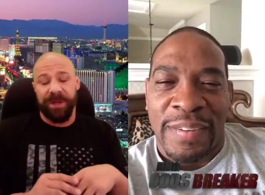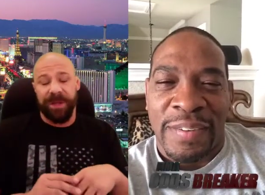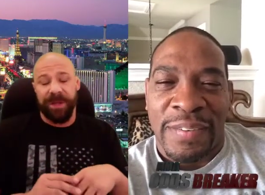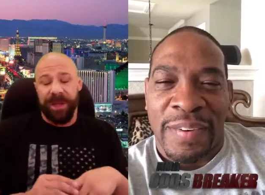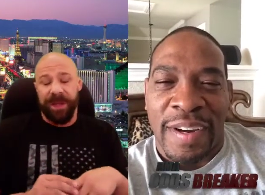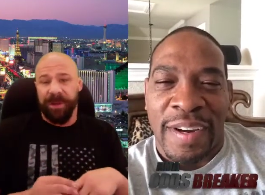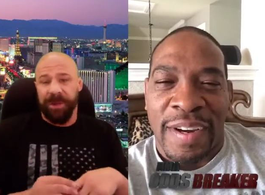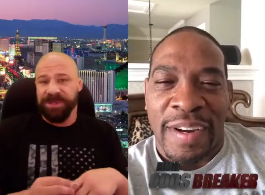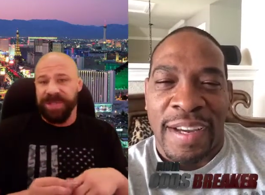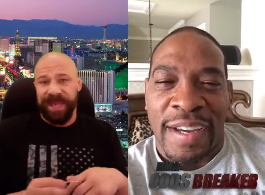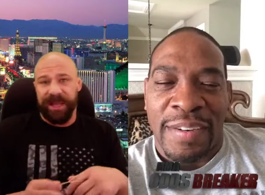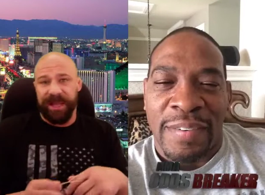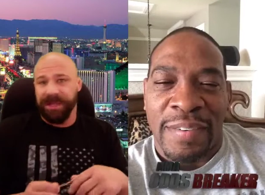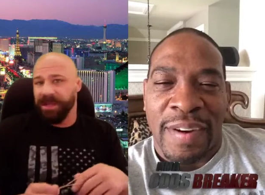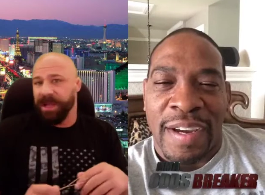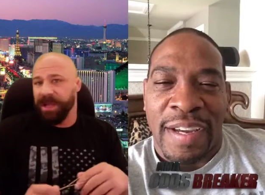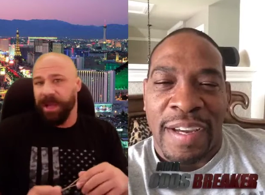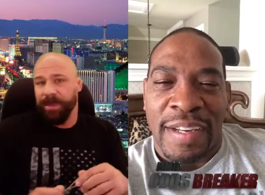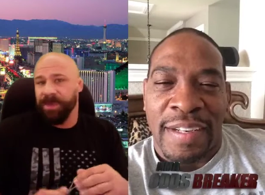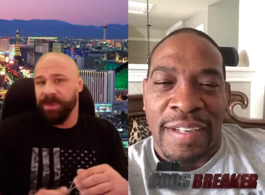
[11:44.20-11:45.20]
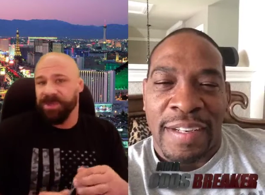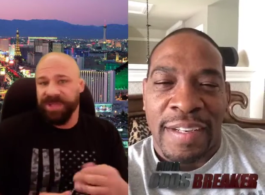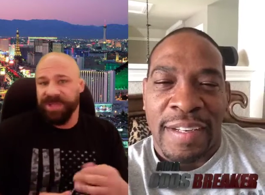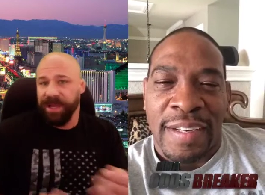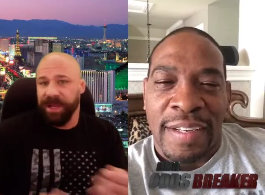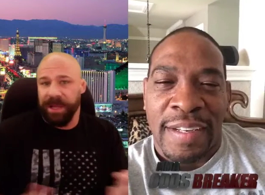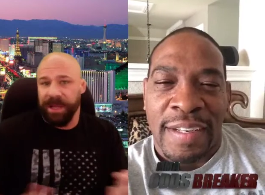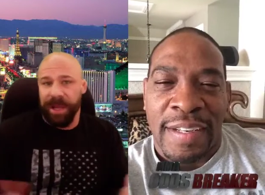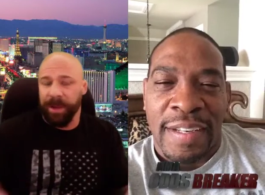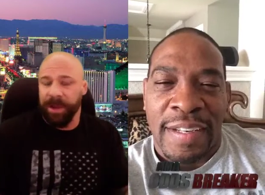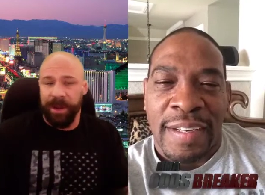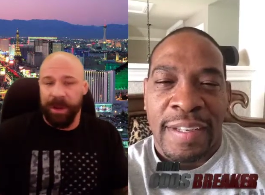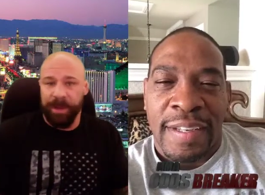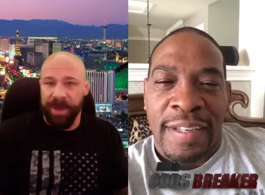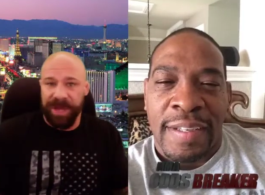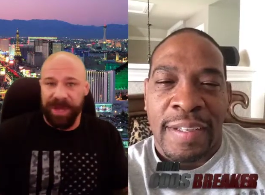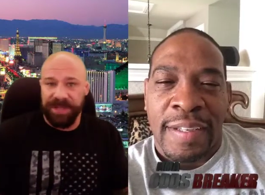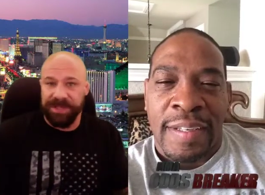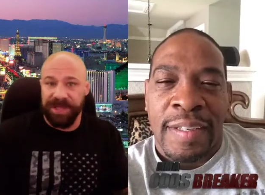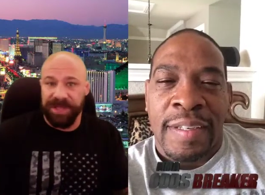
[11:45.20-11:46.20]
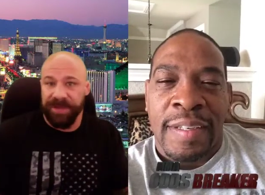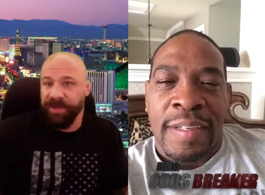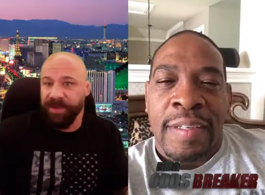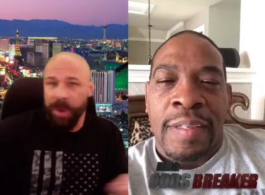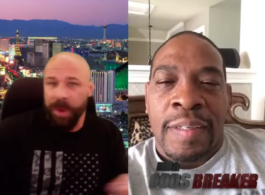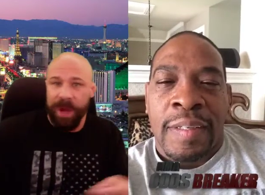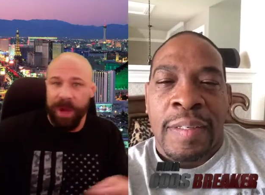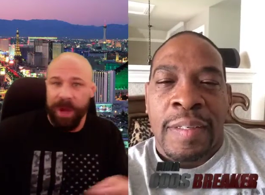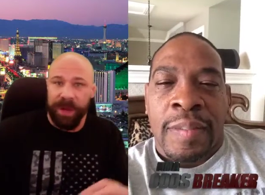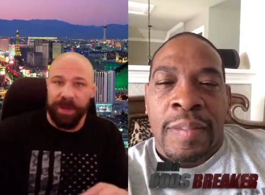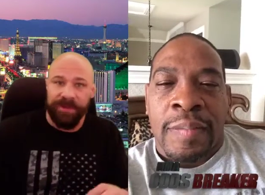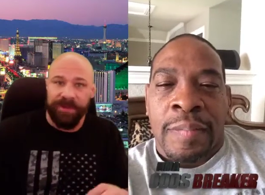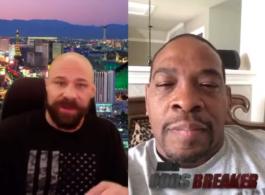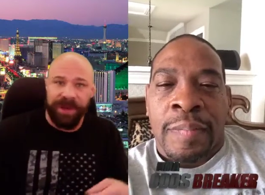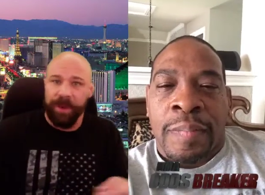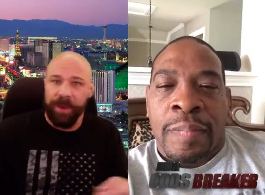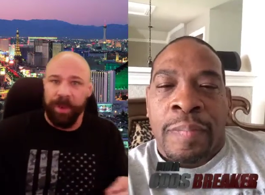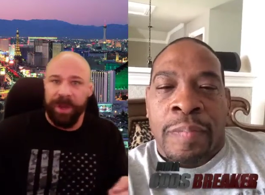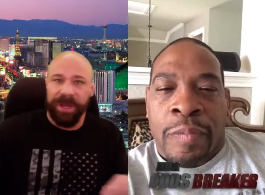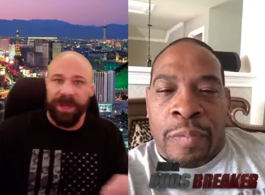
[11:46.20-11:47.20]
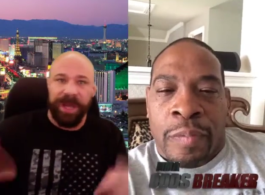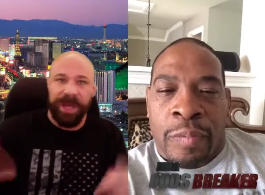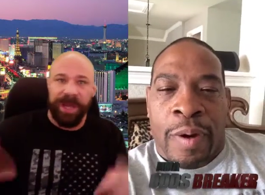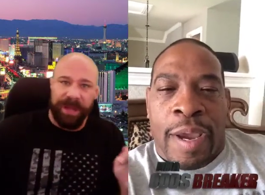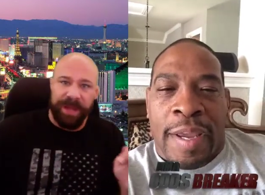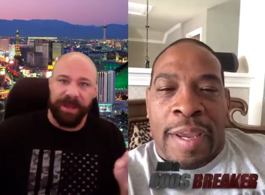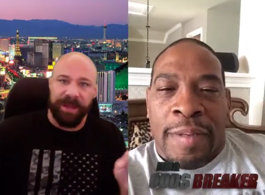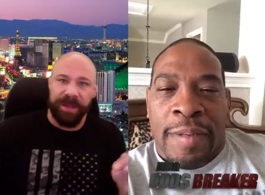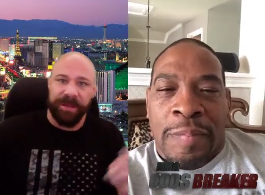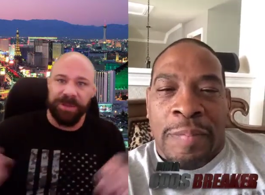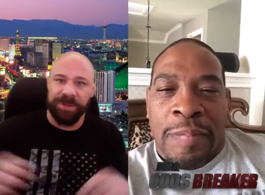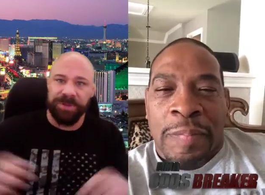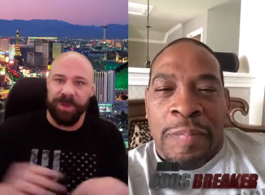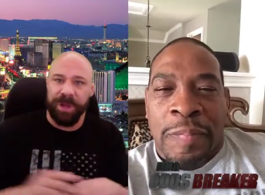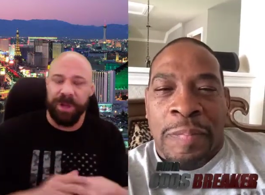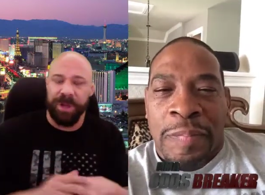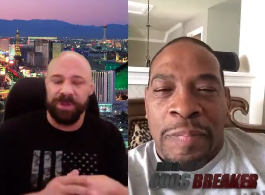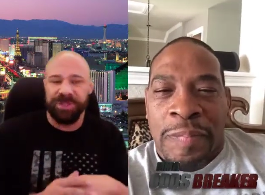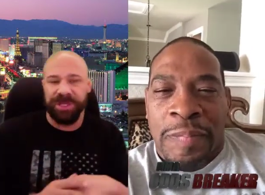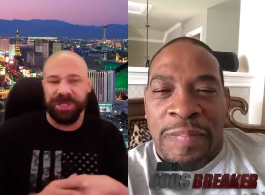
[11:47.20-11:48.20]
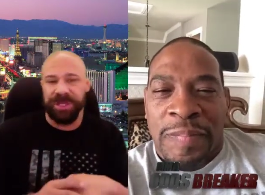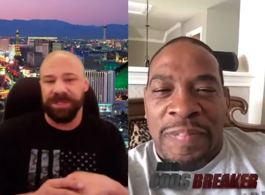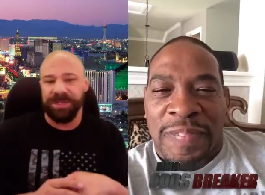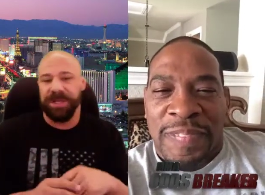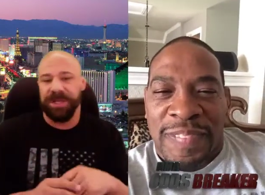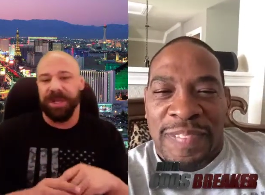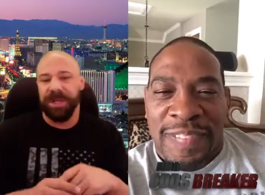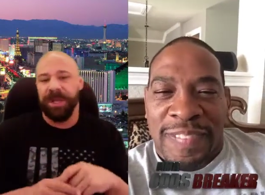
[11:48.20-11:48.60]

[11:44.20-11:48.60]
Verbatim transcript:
Speaker 1: Right, I was getting right. a couple, was getting a couple hundred bucks if you won. If you didn't win, you got nothing. Right. It was one of those deals.